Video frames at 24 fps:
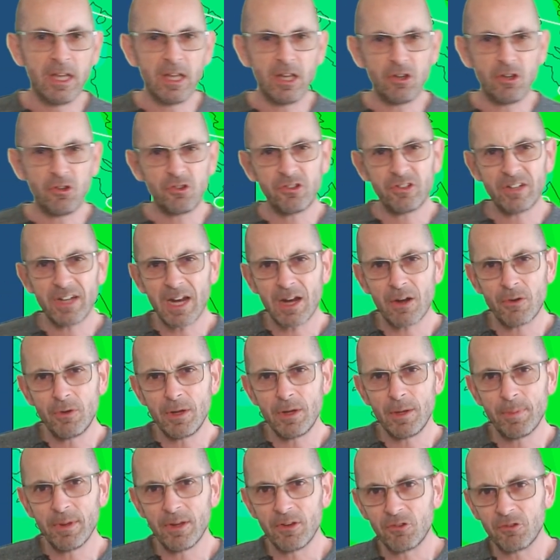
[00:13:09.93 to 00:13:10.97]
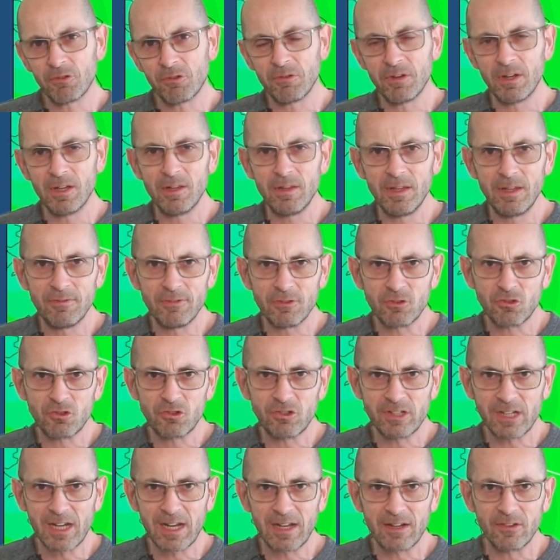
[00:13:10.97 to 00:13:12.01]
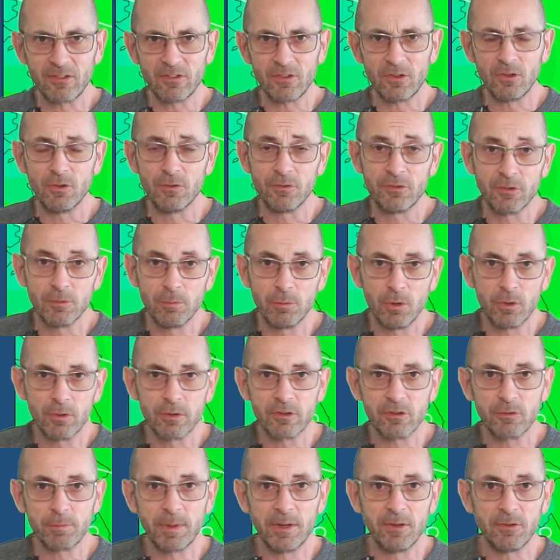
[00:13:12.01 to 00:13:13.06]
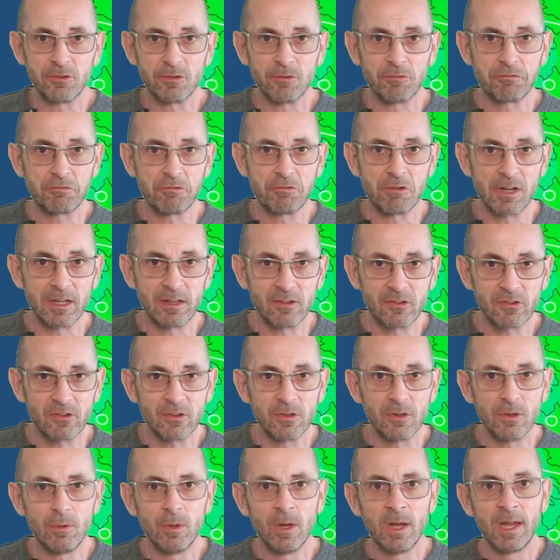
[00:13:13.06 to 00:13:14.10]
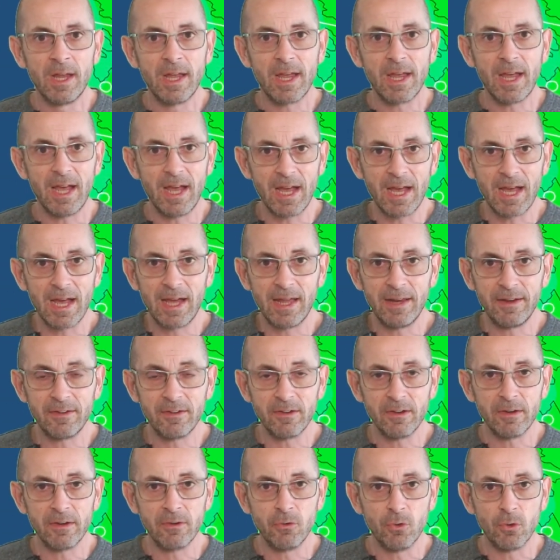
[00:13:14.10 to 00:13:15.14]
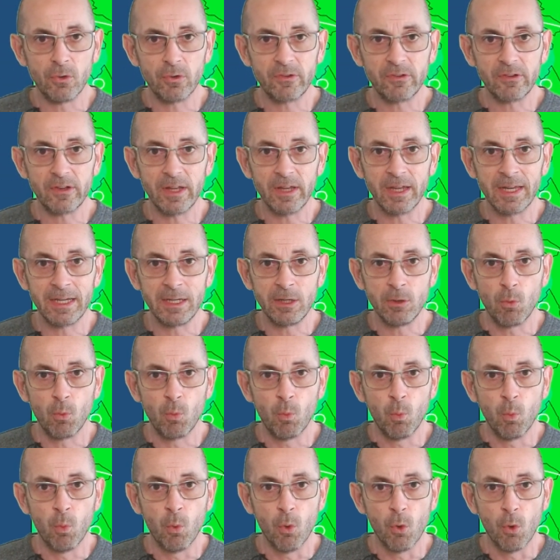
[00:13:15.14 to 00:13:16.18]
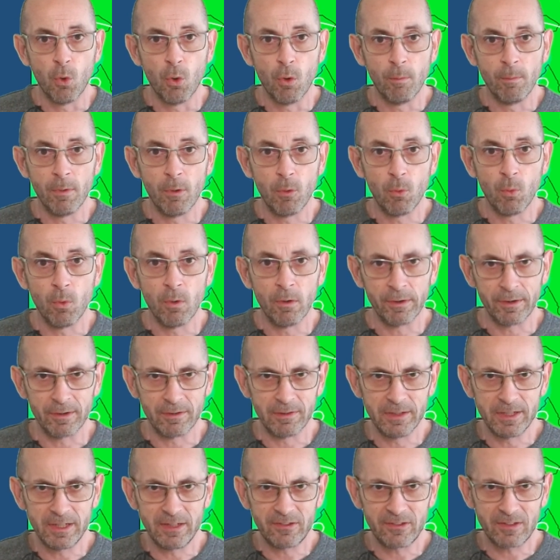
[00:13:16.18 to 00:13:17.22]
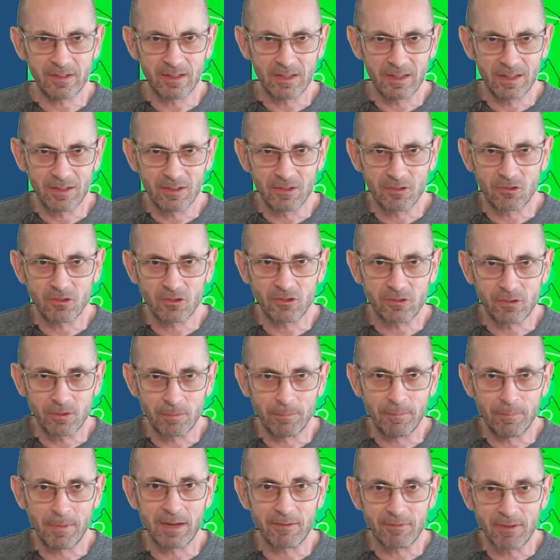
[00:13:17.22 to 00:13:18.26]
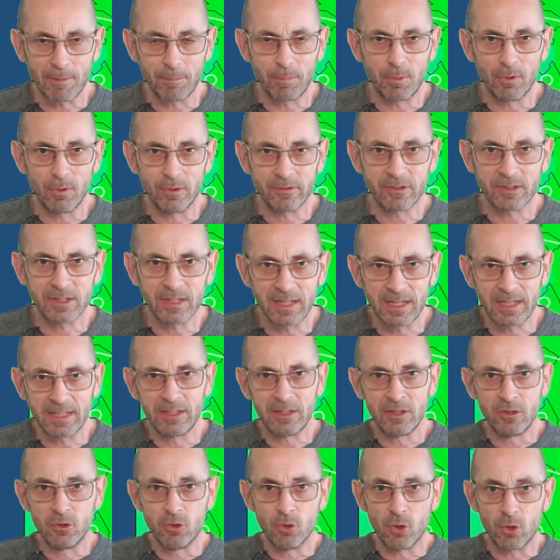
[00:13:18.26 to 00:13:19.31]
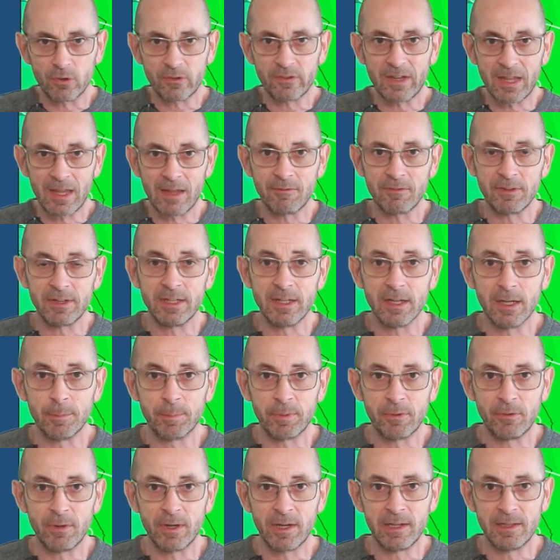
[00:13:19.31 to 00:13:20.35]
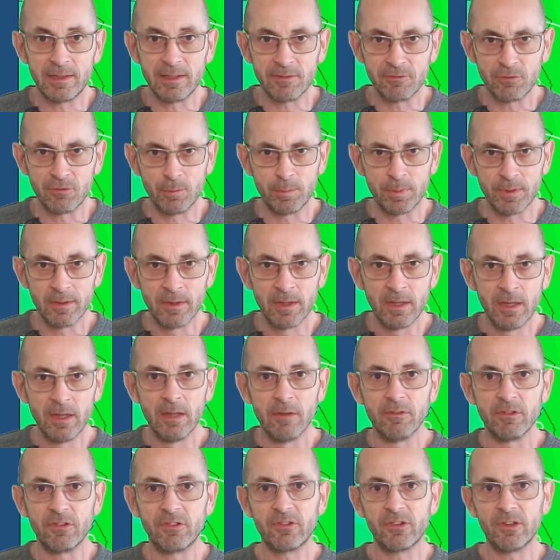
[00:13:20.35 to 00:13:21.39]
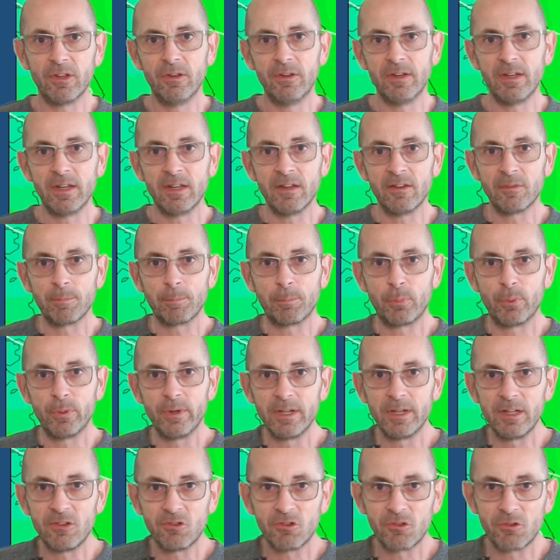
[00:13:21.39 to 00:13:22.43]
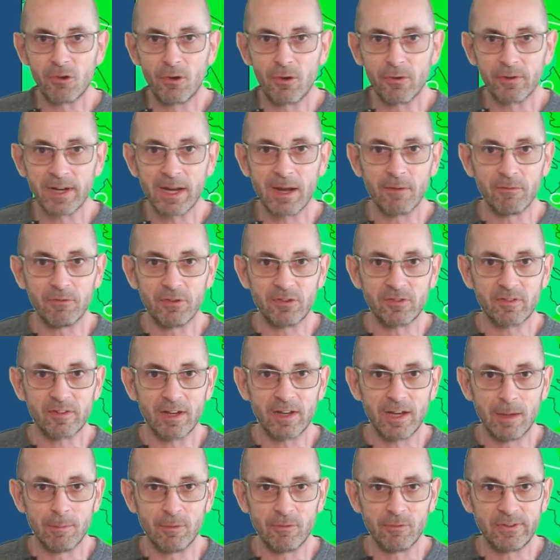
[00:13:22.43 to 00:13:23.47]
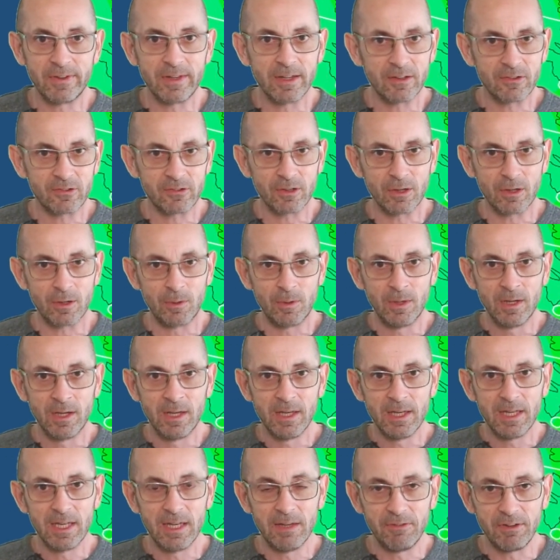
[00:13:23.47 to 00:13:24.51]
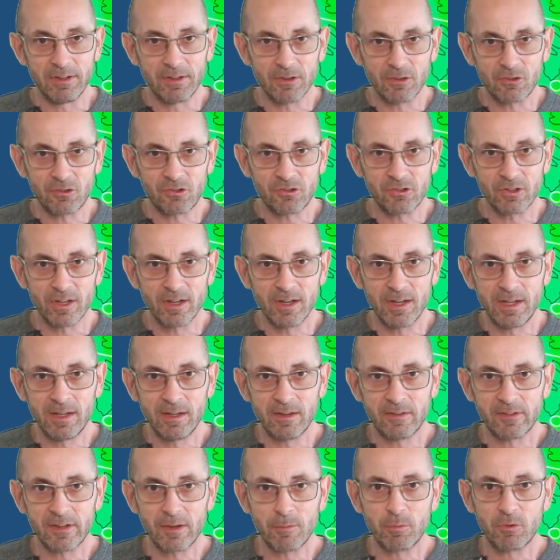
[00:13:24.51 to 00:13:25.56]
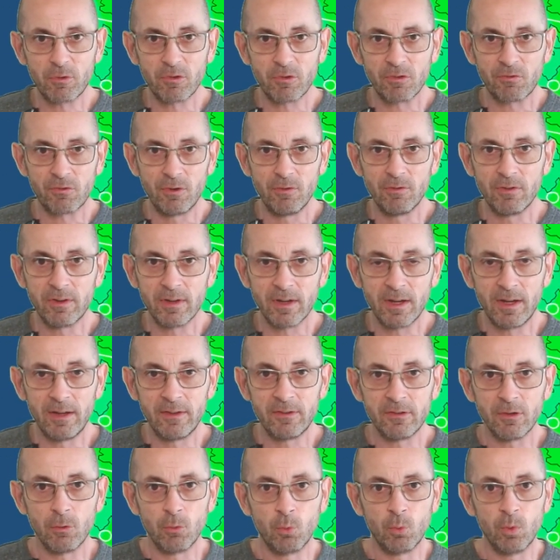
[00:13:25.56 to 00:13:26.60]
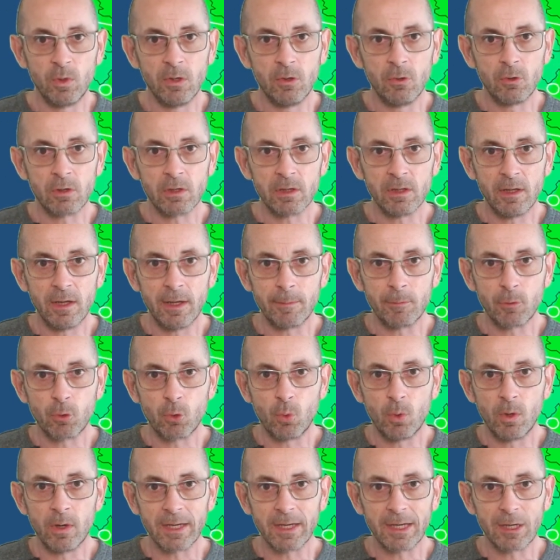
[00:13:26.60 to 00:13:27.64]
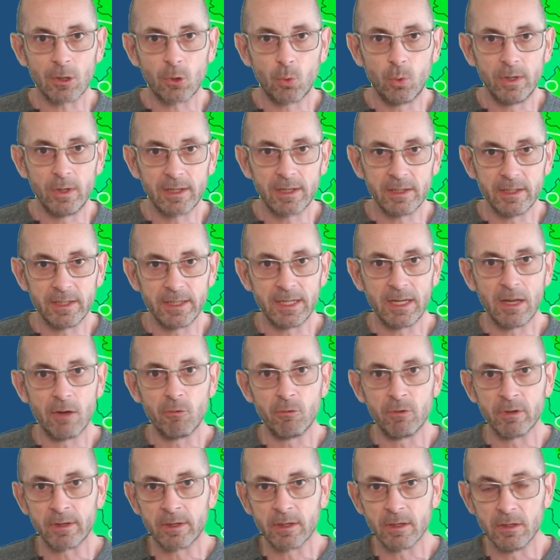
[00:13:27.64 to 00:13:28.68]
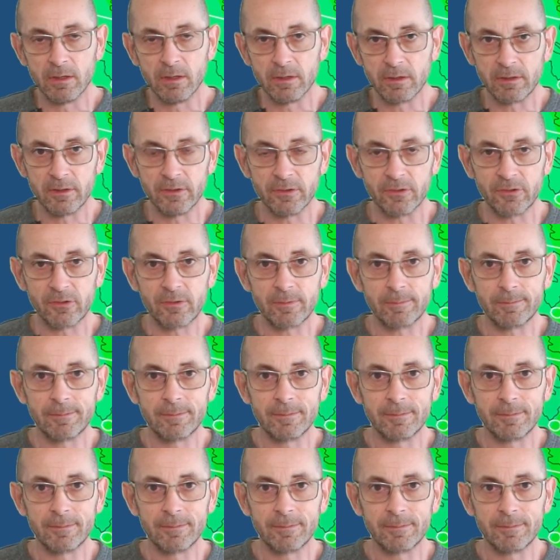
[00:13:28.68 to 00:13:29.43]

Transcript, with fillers: A showery picture really, for chance of some longer spells of rain too, and not a warm one, at least. Just to make that point again, not at the upper air level, but the sun is pretty strong out this time of year, so if it does shine, temperatures through the days will climb quite quickly regardless.